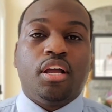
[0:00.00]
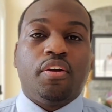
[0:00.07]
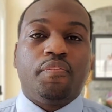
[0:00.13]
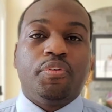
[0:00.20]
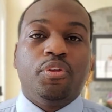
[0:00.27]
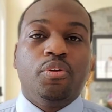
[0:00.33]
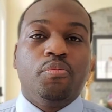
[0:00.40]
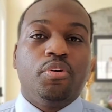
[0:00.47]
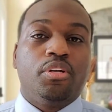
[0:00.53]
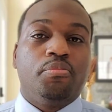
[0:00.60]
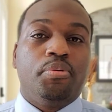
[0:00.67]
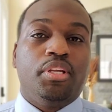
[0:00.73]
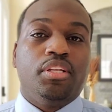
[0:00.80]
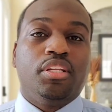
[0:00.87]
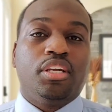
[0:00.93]
you would
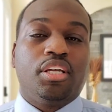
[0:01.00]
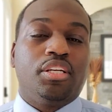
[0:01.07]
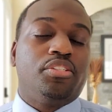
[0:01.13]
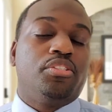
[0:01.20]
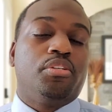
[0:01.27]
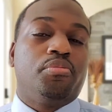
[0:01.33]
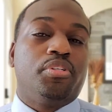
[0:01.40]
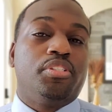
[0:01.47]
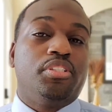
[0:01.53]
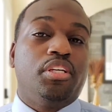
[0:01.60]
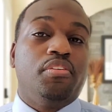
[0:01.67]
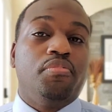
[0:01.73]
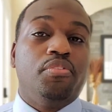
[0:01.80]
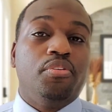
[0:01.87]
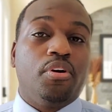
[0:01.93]
be looking to
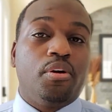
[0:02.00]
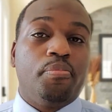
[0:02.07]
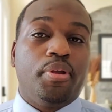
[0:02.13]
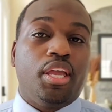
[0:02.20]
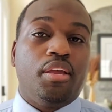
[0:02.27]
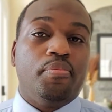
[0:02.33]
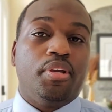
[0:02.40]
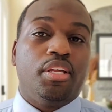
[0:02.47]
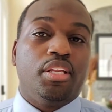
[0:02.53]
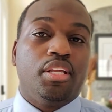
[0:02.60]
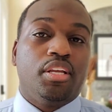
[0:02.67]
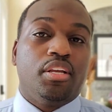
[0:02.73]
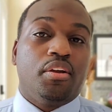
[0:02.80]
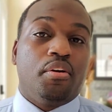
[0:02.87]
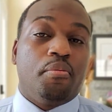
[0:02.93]
receive your payment
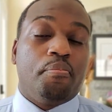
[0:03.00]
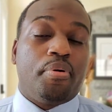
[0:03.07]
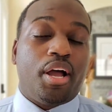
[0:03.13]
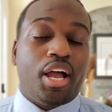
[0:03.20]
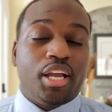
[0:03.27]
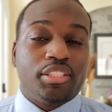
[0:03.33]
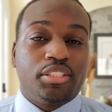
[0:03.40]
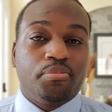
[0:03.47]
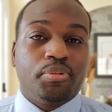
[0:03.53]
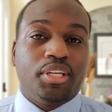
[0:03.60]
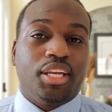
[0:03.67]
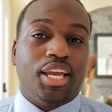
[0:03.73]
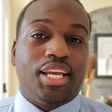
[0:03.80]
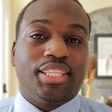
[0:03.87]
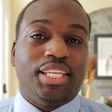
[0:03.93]

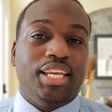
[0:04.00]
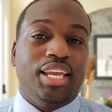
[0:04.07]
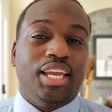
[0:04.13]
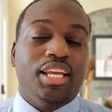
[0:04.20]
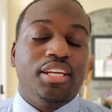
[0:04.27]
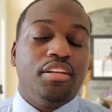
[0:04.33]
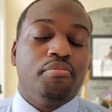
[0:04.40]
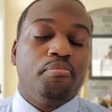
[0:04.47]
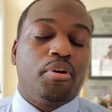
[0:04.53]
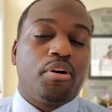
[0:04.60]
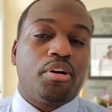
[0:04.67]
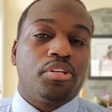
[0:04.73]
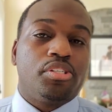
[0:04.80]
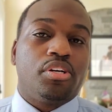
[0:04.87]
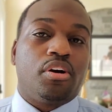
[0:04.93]
possibly at the end of
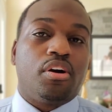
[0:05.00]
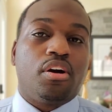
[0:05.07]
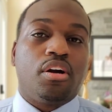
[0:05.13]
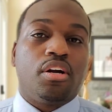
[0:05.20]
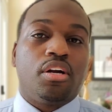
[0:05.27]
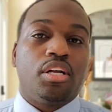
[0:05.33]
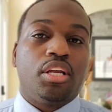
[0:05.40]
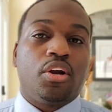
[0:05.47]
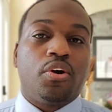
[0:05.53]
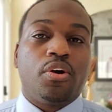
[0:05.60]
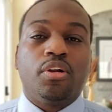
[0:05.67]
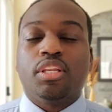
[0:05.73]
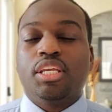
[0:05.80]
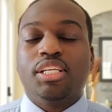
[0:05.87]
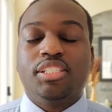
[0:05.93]
March or
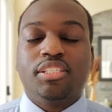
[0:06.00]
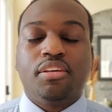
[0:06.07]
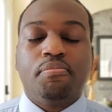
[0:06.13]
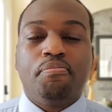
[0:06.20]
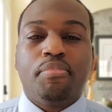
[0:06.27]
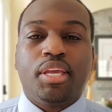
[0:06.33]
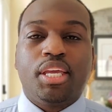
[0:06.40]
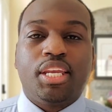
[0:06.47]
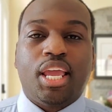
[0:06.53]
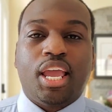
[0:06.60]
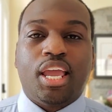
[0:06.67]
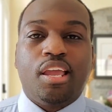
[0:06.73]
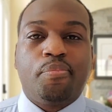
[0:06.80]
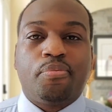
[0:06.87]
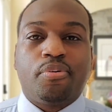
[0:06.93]
early to
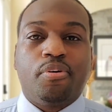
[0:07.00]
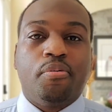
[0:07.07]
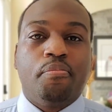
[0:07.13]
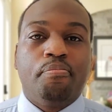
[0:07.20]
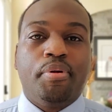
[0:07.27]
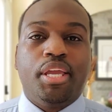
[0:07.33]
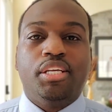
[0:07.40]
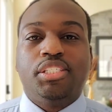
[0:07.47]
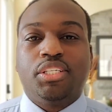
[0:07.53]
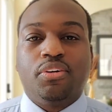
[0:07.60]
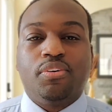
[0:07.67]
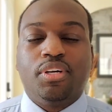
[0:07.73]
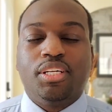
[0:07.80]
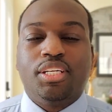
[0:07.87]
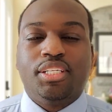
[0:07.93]
mid-April, based
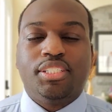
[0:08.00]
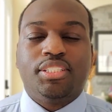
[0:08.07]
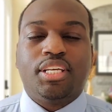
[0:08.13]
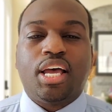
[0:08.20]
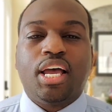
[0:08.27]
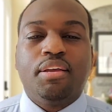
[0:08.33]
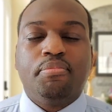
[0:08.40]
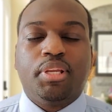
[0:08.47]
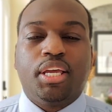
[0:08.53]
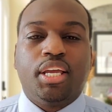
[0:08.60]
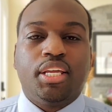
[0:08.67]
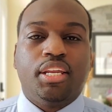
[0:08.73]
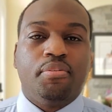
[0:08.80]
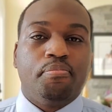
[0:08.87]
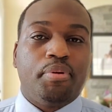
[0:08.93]
on this
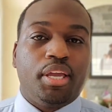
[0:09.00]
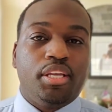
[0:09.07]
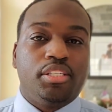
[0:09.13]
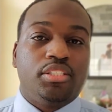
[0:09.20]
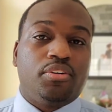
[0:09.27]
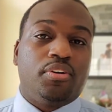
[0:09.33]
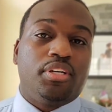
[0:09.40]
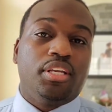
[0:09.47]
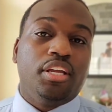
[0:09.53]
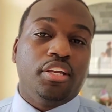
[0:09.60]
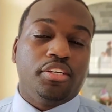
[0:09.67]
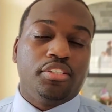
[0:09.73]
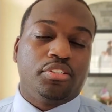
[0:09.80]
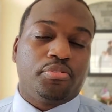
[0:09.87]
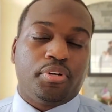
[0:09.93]
timeline and based on
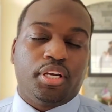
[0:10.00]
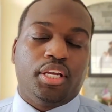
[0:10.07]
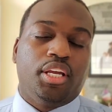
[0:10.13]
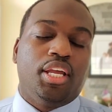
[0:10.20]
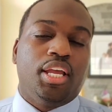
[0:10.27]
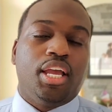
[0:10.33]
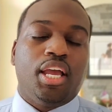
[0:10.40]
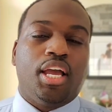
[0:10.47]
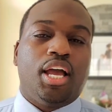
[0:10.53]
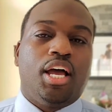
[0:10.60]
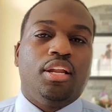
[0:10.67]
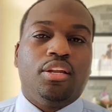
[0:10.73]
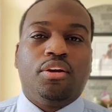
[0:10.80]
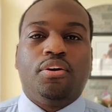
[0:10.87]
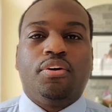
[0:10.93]
history and
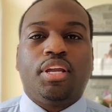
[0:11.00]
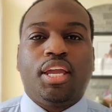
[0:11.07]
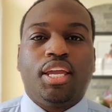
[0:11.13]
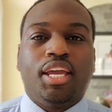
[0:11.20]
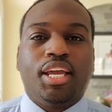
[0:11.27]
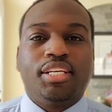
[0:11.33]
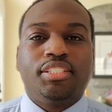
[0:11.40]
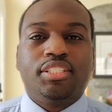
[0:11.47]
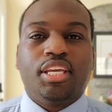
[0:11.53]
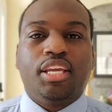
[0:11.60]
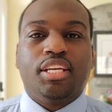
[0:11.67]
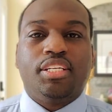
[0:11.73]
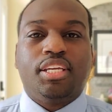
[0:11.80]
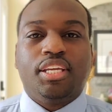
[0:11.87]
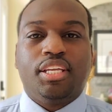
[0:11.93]
how long it has
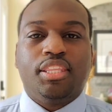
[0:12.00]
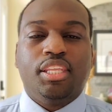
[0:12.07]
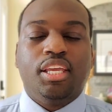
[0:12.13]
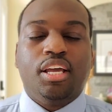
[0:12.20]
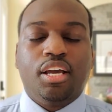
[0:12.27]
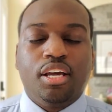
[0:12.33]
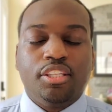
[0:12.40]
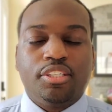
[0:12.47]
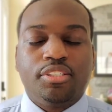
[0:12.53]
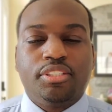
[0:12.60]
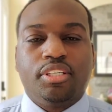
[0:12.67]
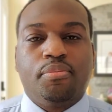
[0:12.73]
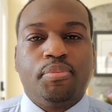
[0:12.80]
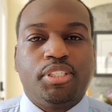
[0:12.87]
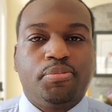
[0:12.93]
taken to get the other
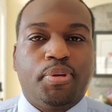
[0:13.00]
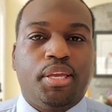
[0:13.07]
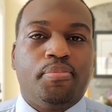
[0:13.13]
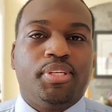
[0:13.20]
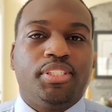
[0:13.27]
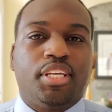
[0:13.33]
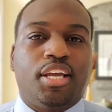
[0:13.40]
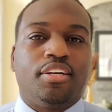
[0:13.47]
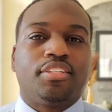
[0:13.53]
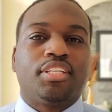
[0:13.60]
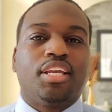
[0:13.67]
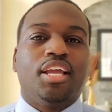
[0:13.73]
stimulus payments out.